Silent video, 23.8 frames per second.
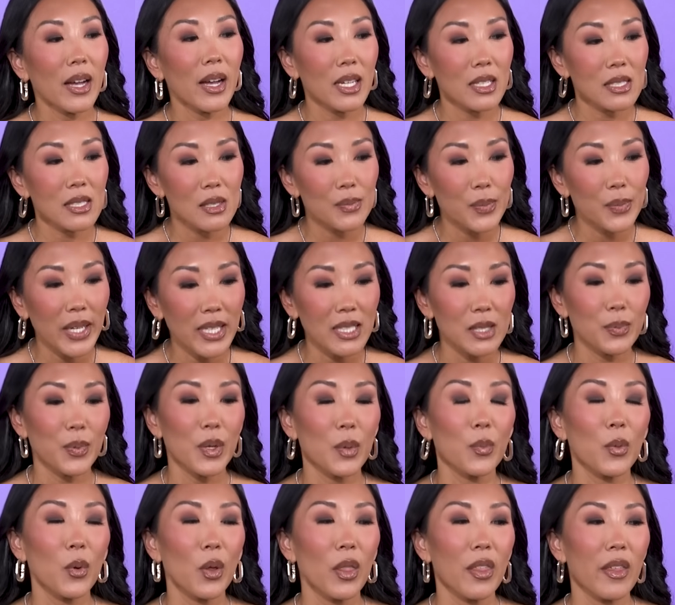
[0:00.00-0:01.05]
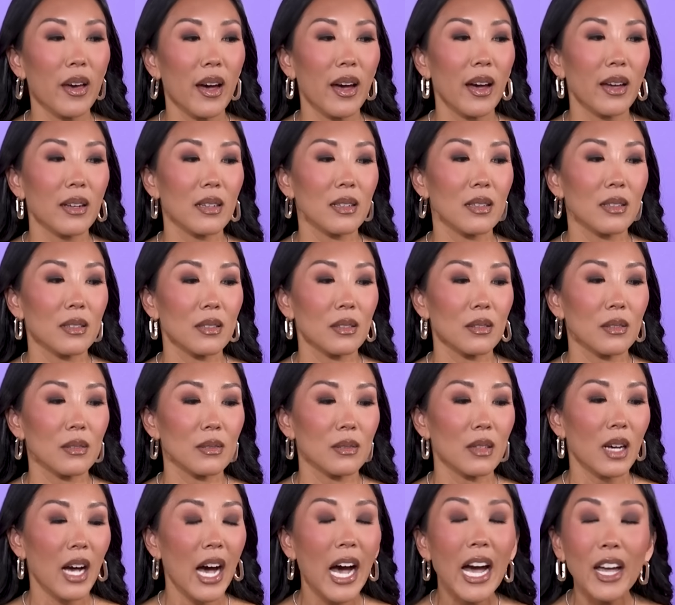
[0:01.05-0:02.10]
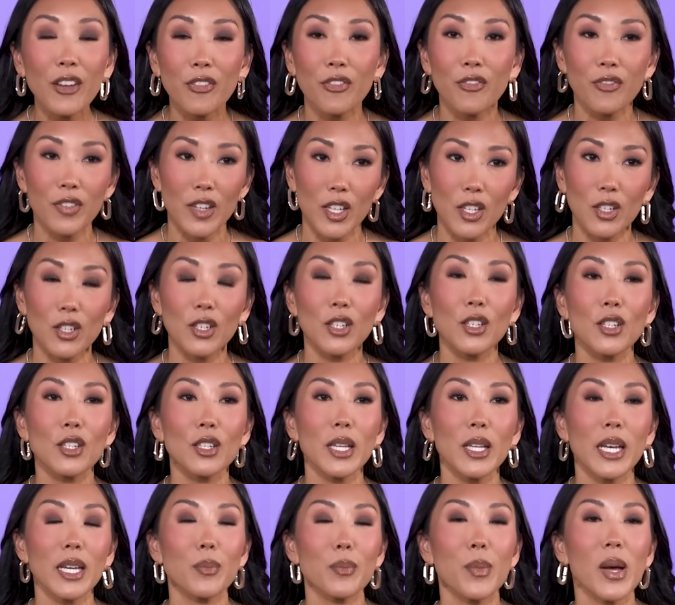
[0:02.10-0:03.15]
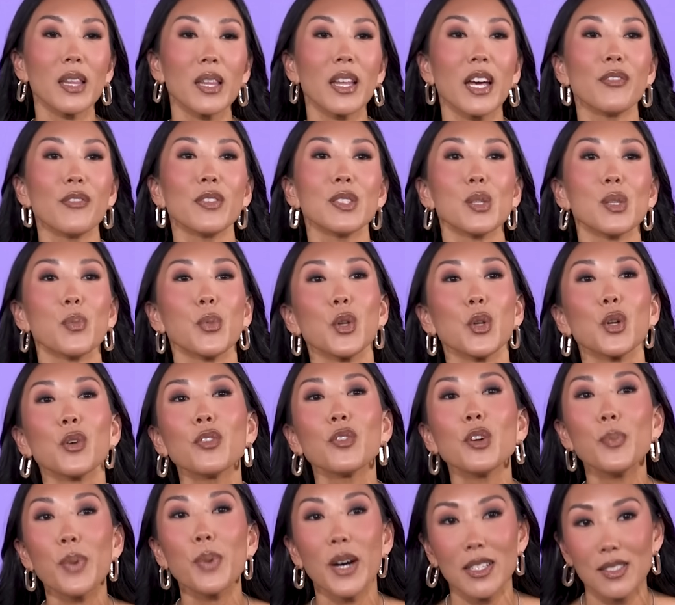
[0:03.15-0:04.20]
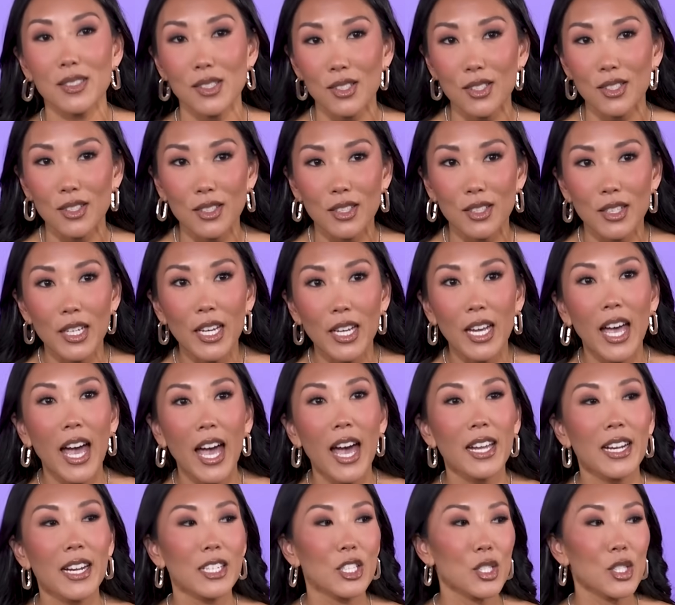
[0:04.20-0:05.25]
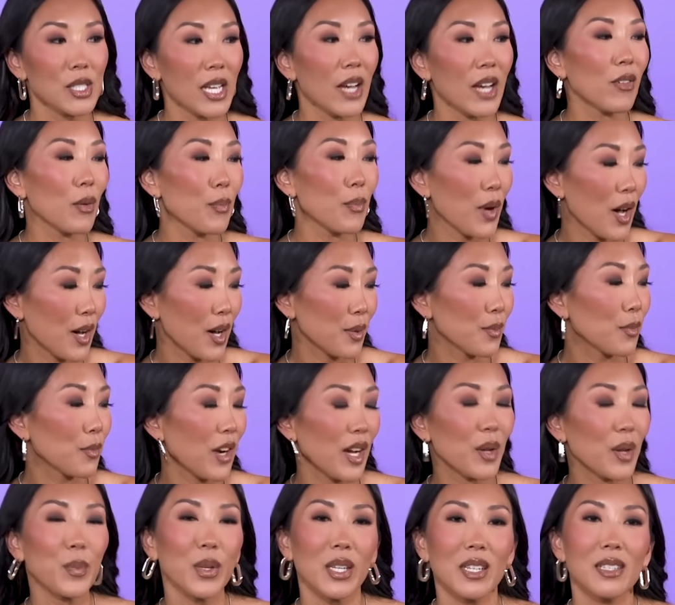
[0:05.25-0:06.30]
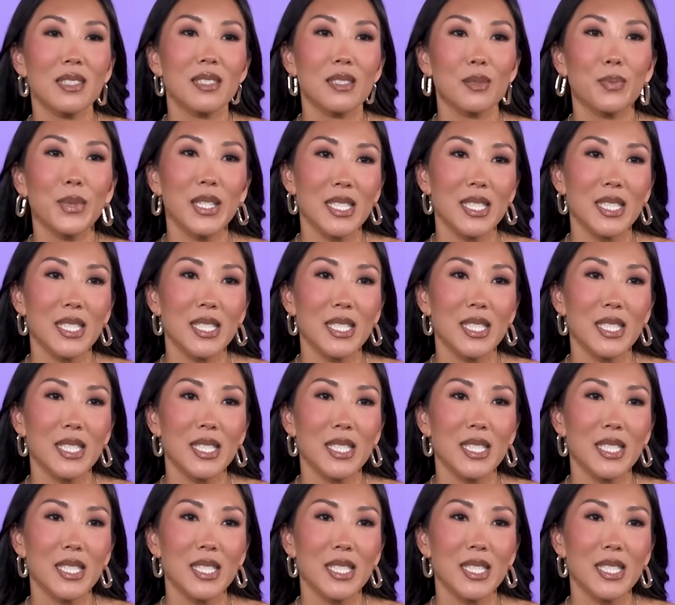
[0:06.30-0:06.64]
I explain to people that I feel like my life is a beautiful puzzle, and I just have a bottom right piece